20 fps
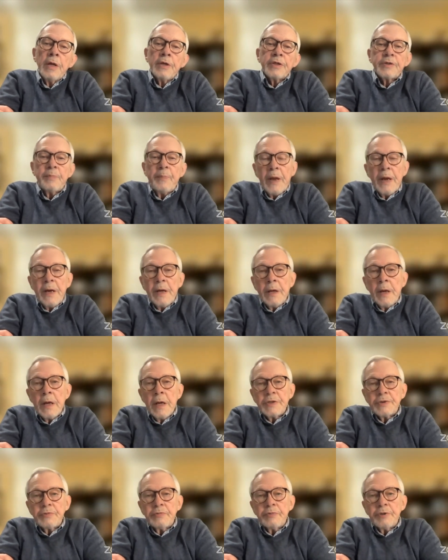Spain
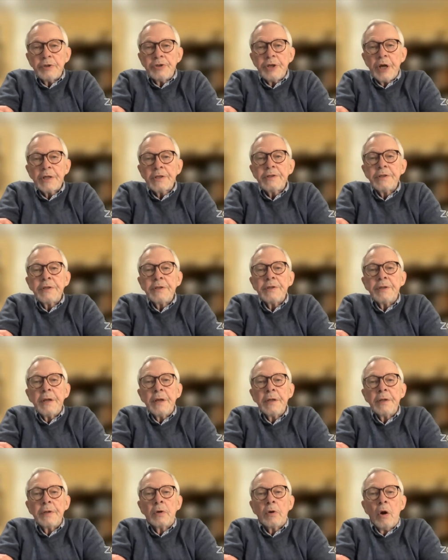has rejected
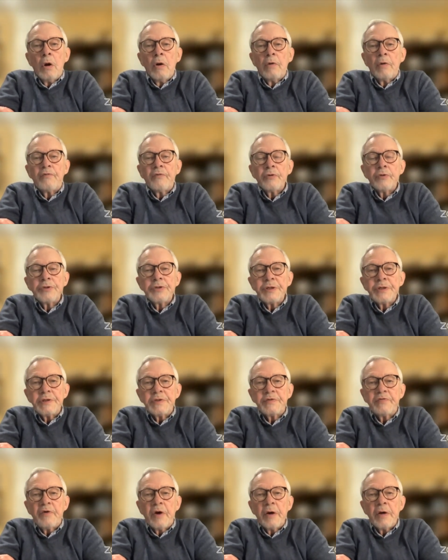and called for a
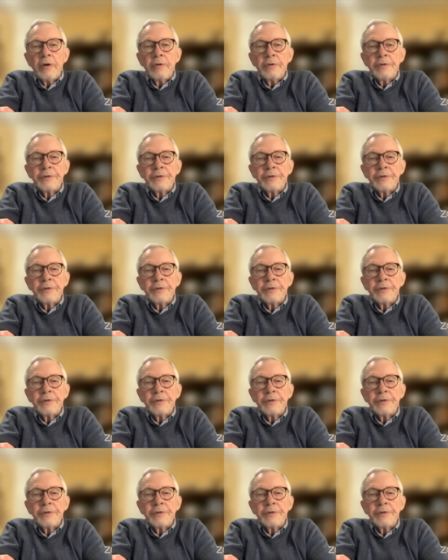ceasefire.